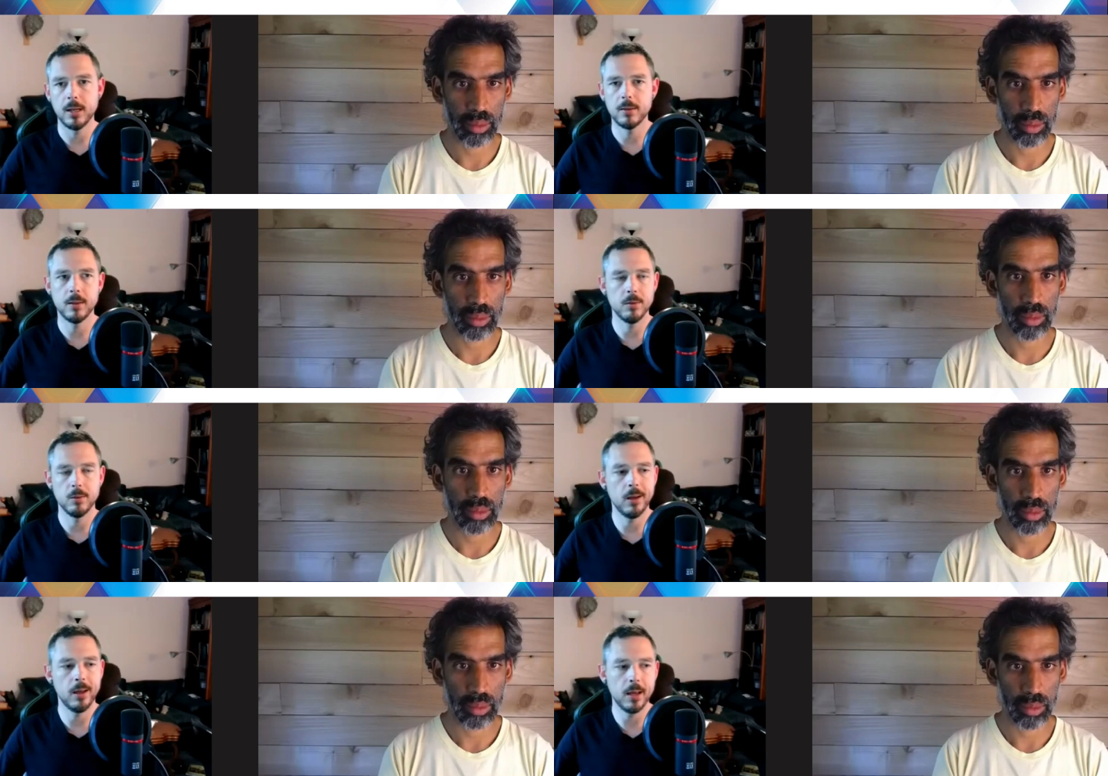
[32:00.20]
Speaker 1: way to,
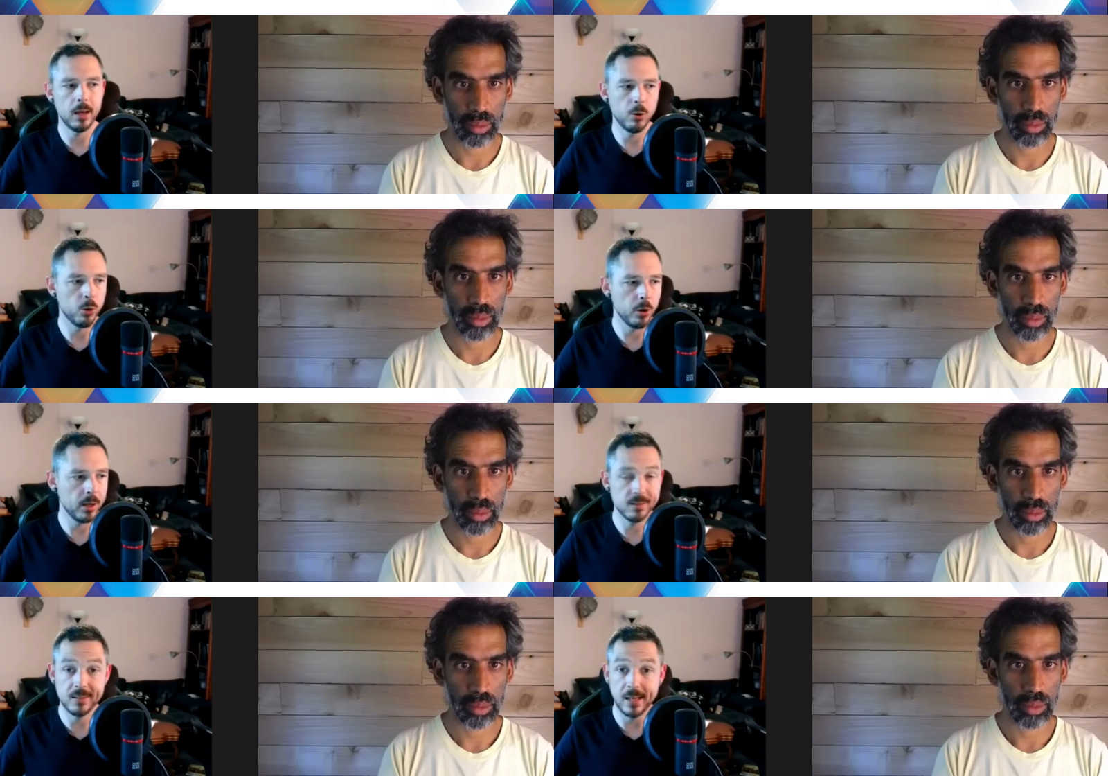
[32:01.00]

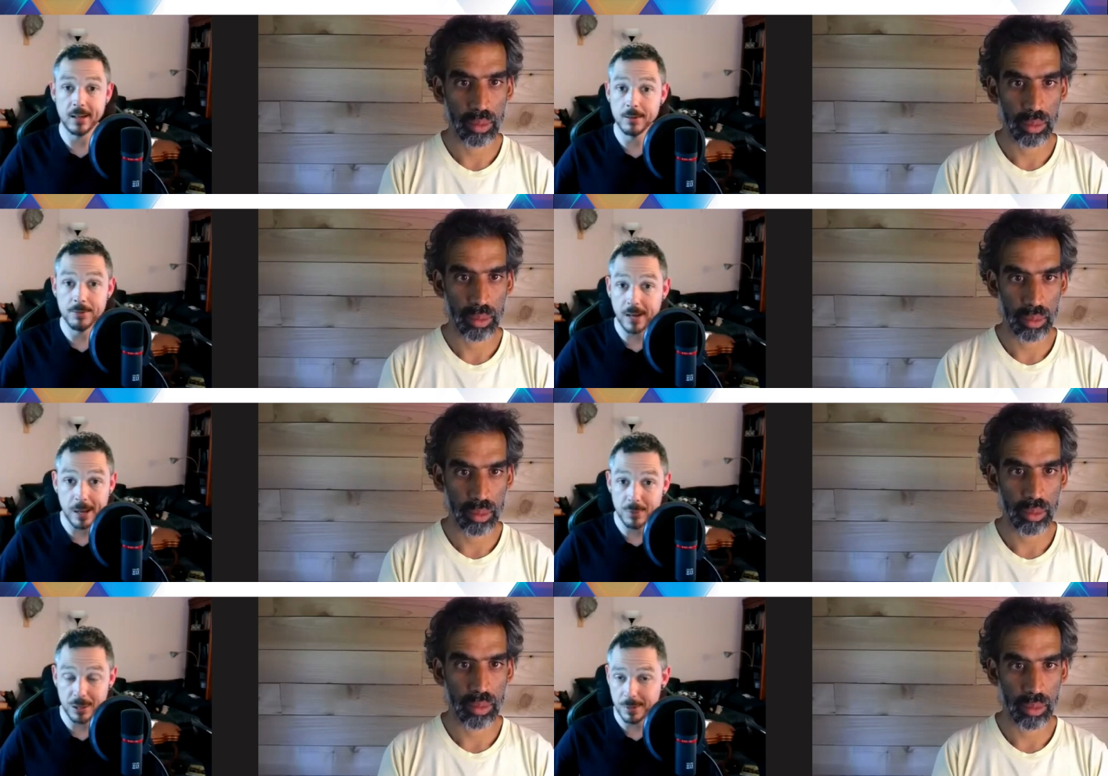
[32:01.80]
or extended
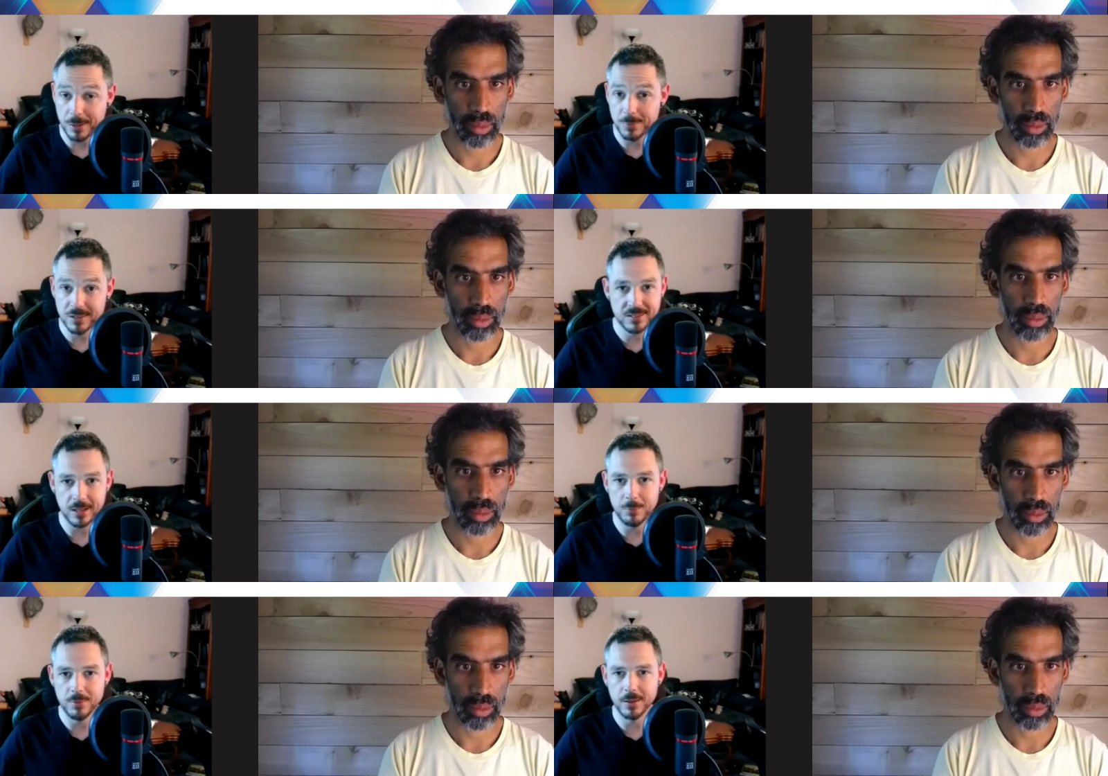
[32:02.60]
family members,
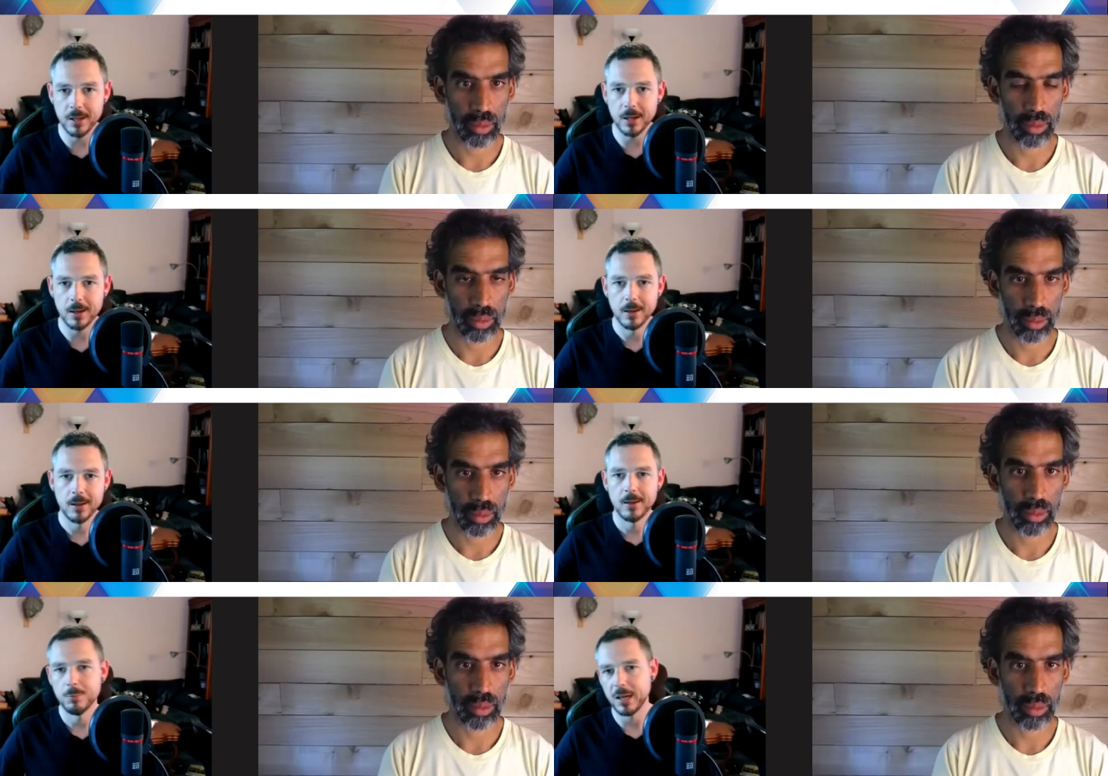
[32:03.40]
same thing,
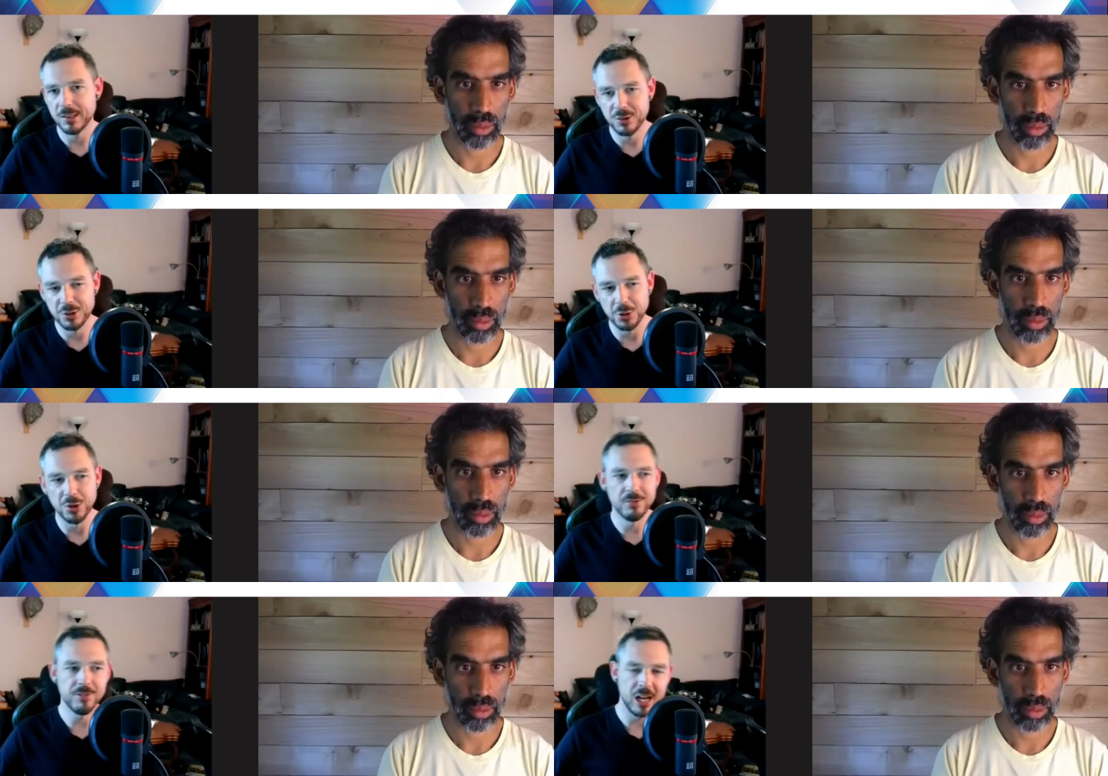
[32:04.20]

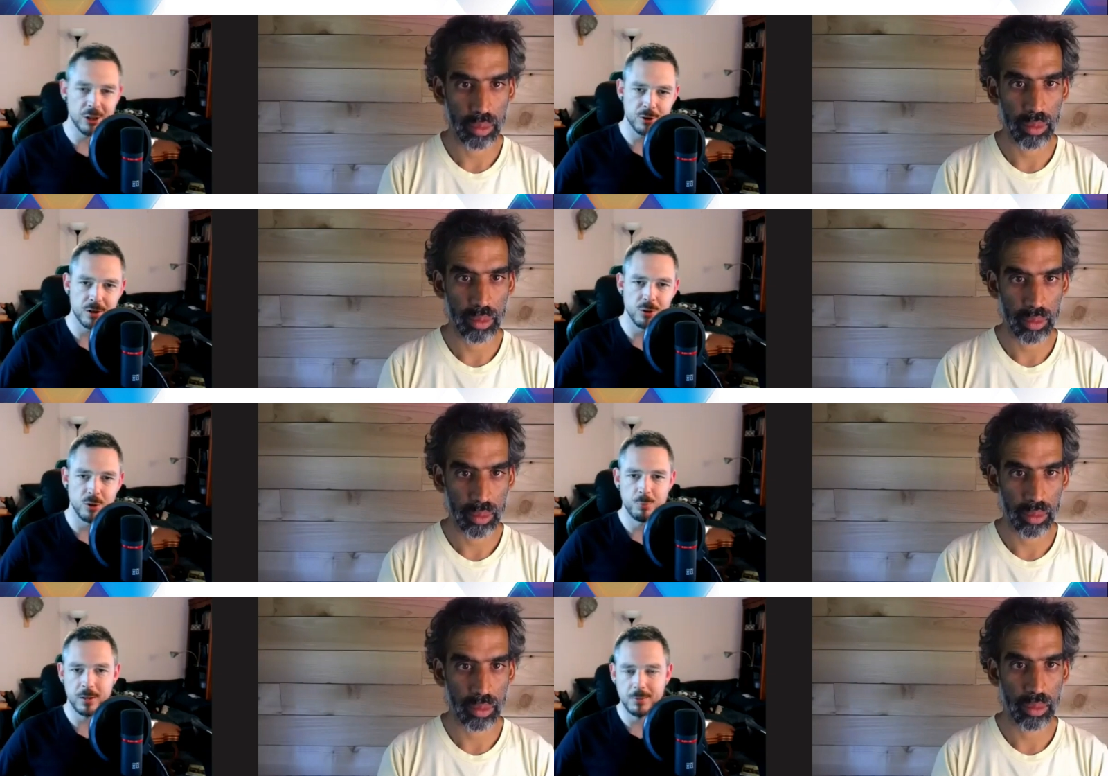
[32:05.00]
mother-in-law,
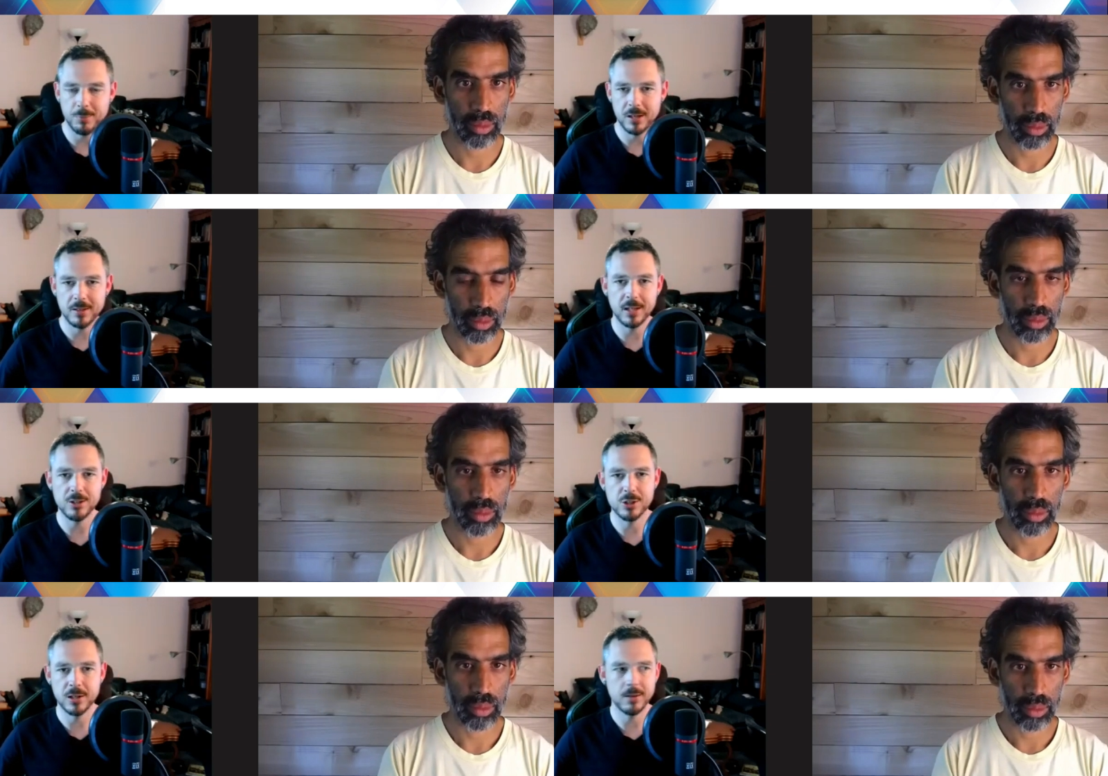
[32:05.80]
father-in-law, bit, bit of
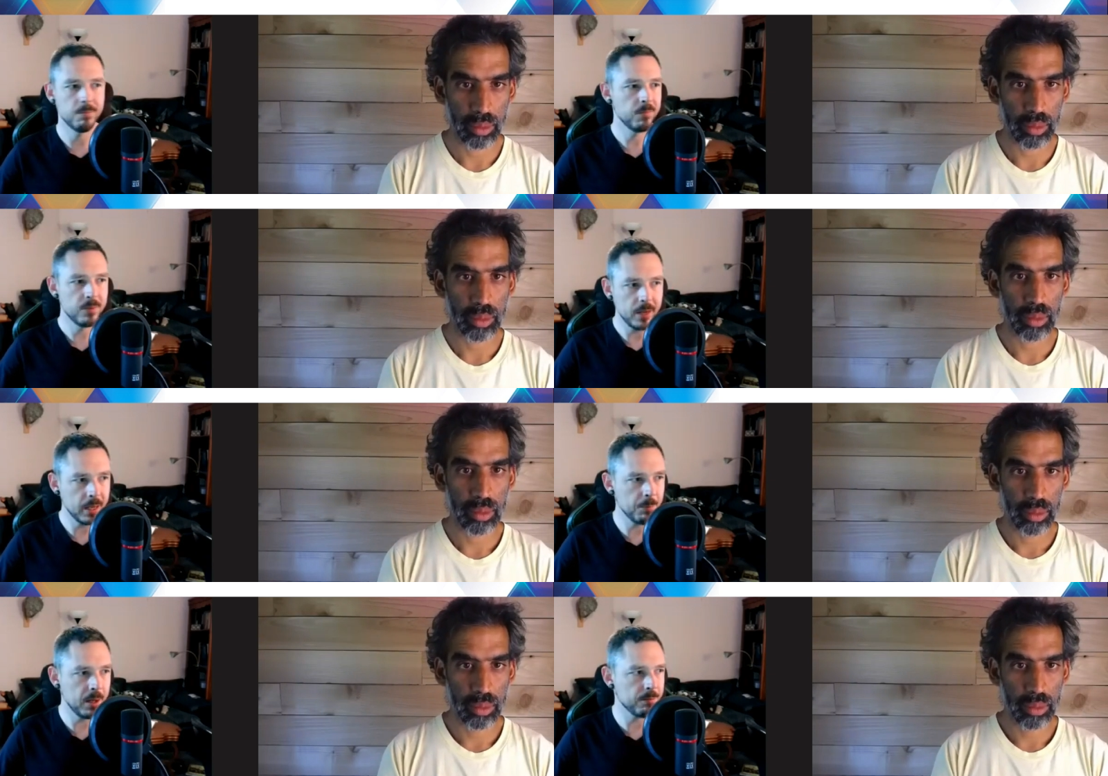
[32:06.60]
tension,
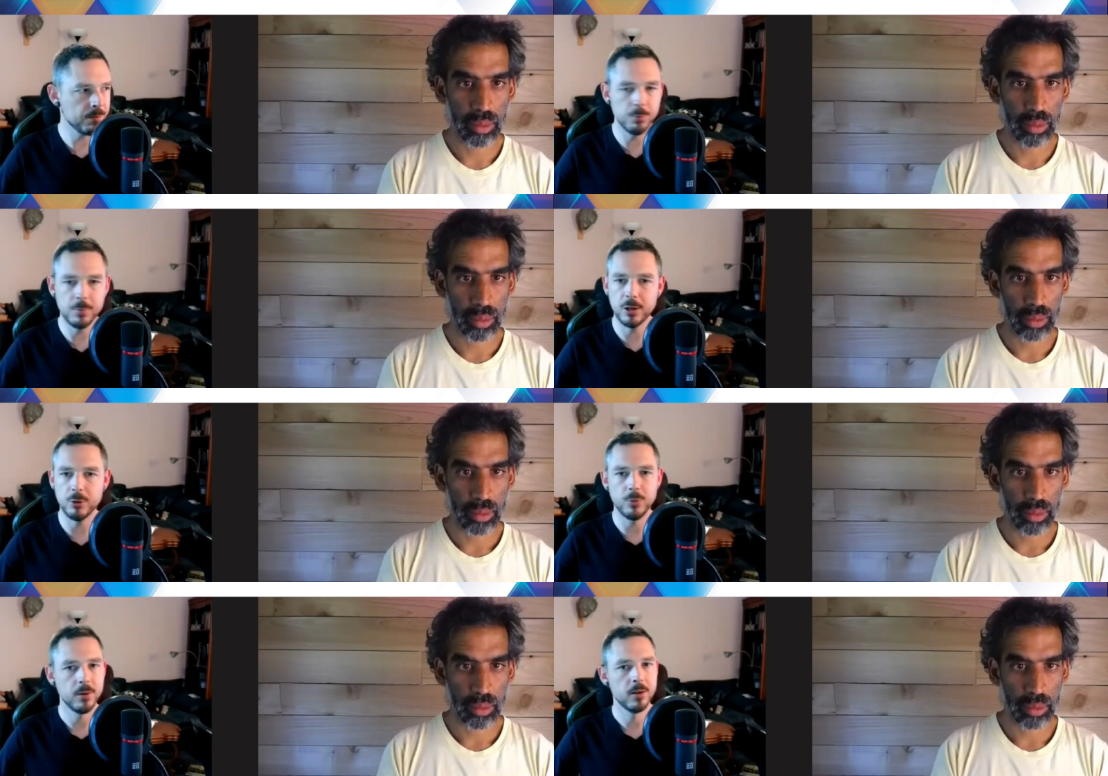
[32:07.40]
take them out for a
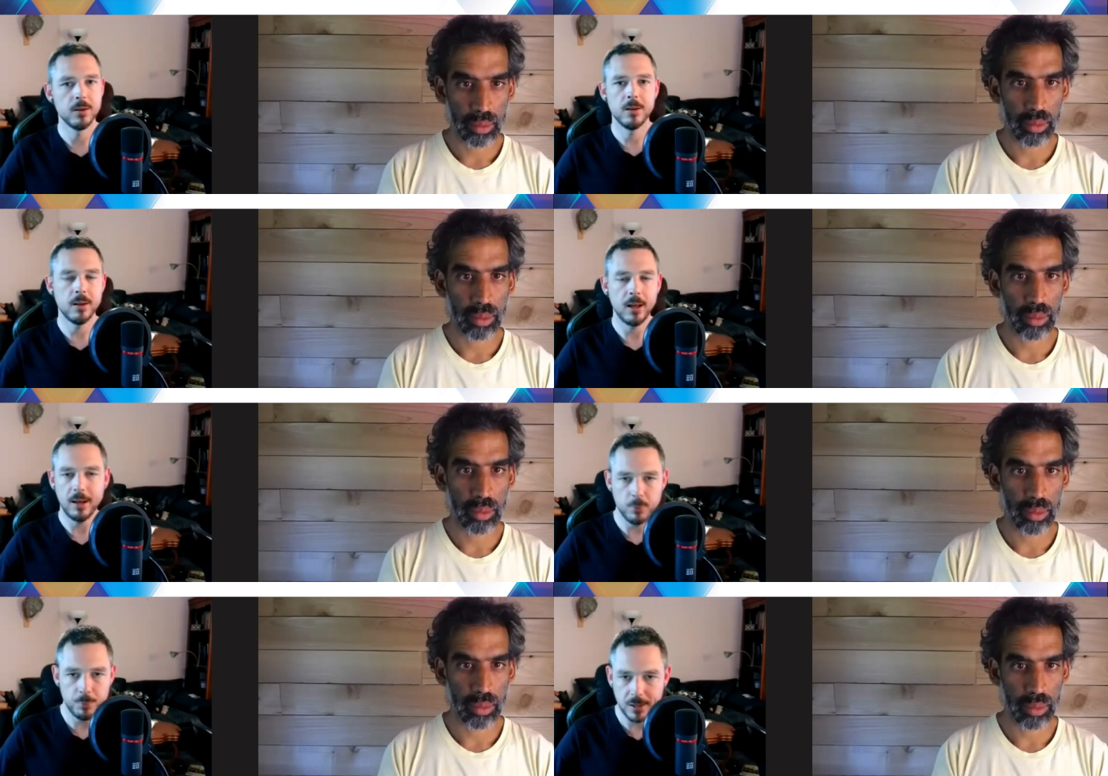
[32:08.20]
meal,
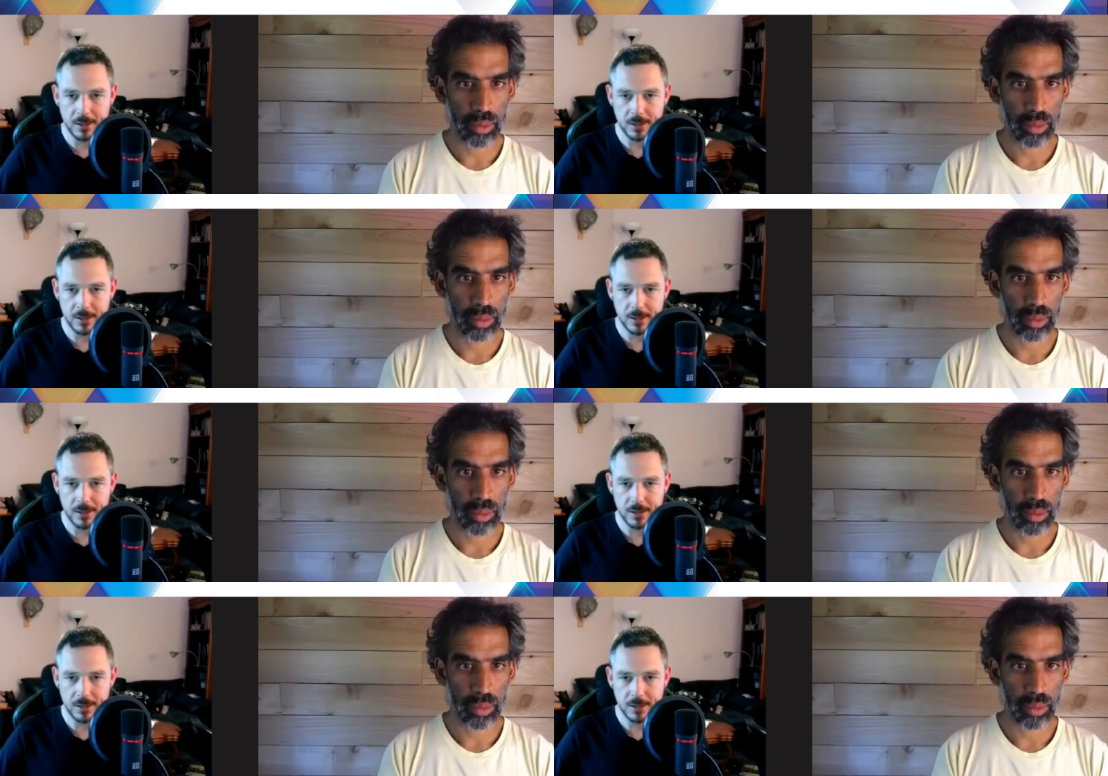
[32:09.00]
have a